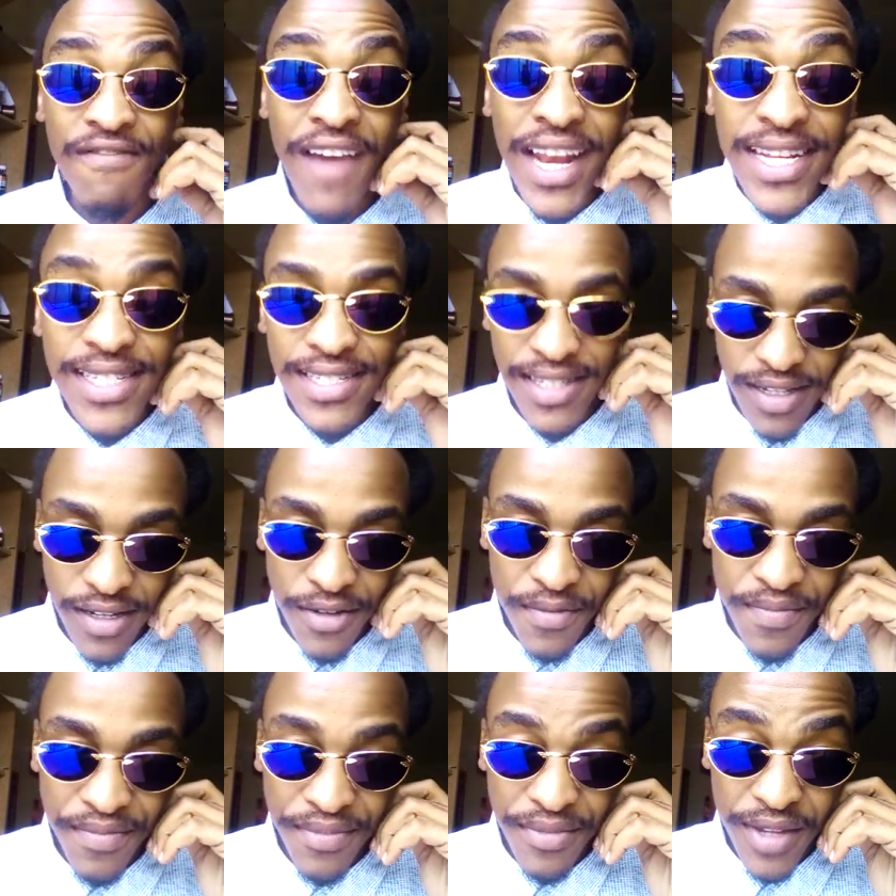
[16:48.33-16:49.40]
fallacy,
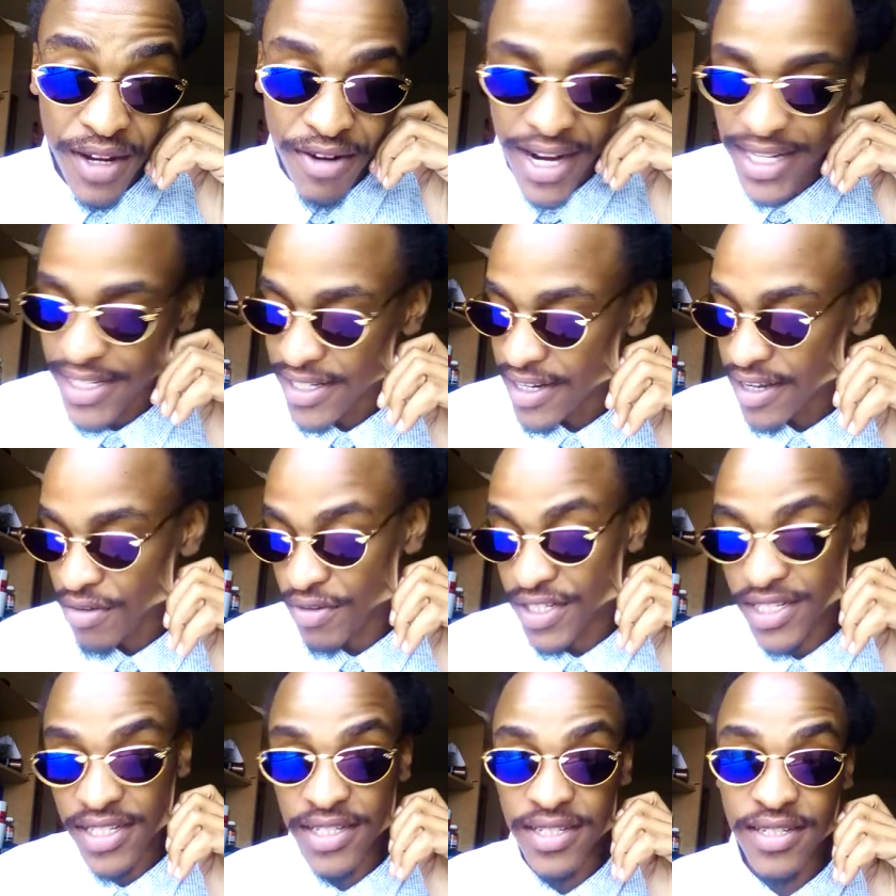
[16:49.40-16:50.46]
right,
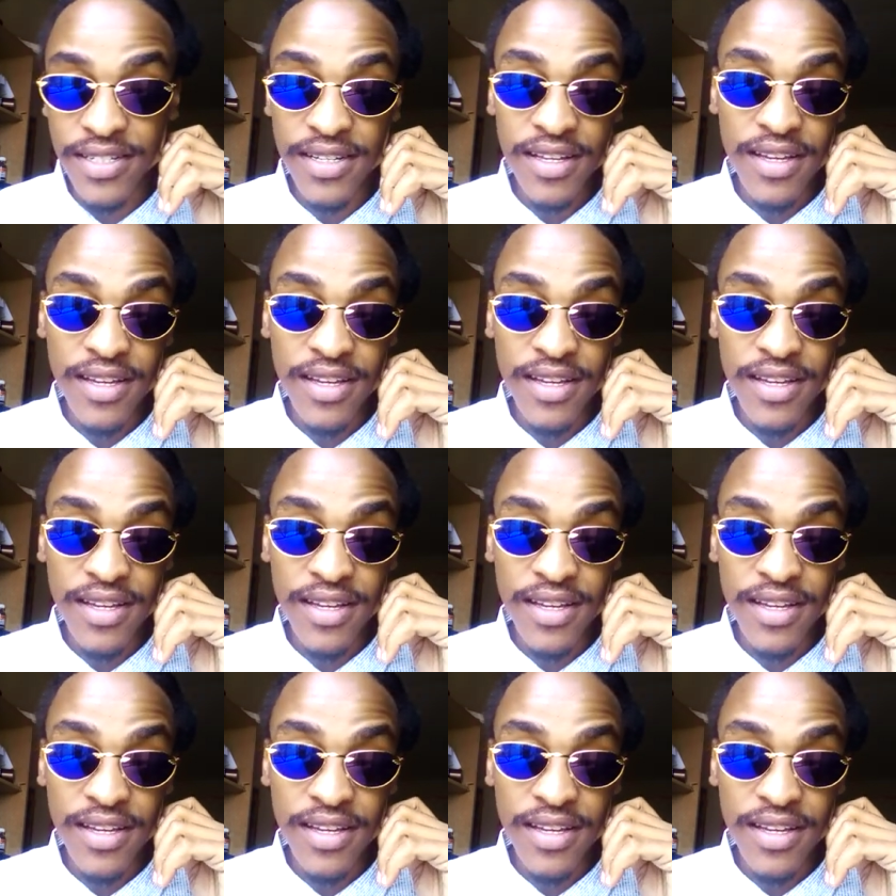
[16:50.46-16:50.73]
which is